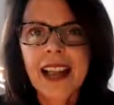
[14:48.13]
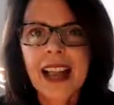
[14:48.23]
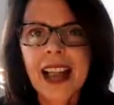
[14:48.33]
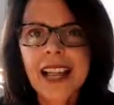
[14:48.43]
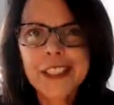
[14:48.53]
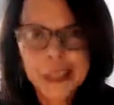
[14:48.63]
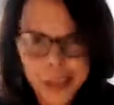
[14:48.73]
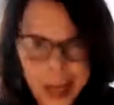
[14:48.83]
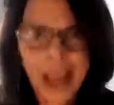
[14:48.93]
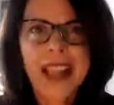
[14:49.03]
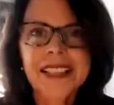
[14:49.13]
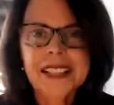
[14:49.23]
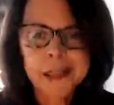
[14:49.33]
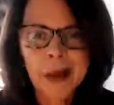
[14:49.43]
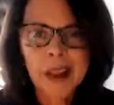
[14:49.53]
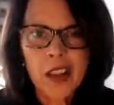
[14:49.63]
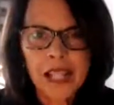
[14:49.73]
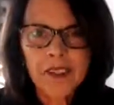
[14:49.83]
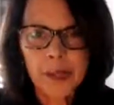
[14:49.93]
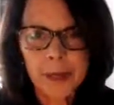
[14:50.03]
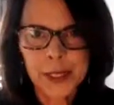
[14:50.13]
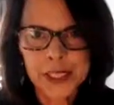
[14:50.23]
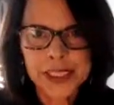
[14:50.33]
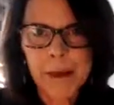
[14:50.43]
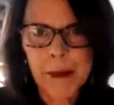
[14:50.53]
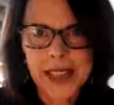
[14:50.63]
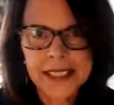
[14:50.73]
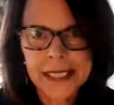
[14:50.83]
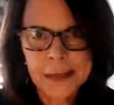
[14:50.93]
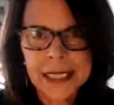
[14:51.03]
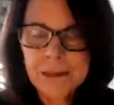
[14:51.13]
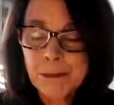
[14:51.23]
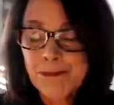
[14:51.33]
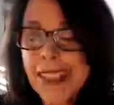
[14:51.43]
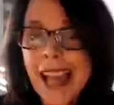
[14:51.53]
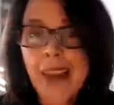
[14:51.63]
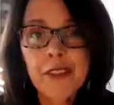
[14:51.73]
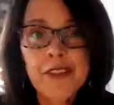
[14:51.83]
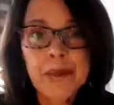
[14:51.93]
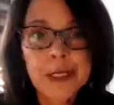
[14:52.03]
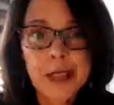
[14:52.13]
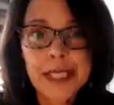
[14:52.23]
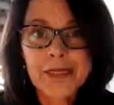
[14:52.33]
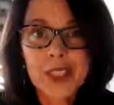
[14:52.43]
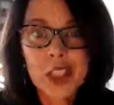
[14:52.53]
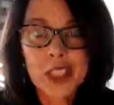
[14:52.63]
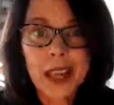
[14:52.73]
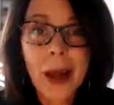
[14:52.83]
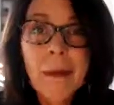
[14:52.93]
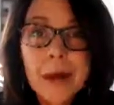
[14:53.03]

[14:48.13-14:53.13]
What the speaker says: I try to smile at every person that passes me. Half of them don't even look up.